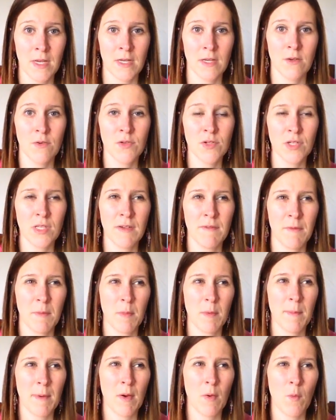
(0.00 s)
Usually
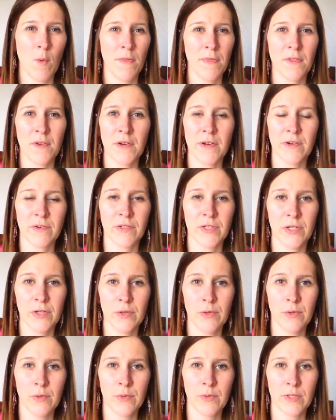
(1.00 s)
from about 1:30 or
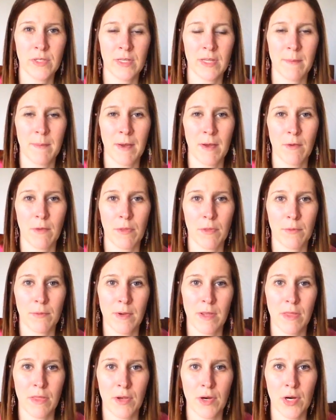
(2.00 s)
2 till about
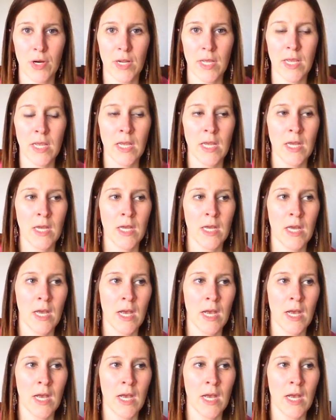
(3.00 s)
3:30.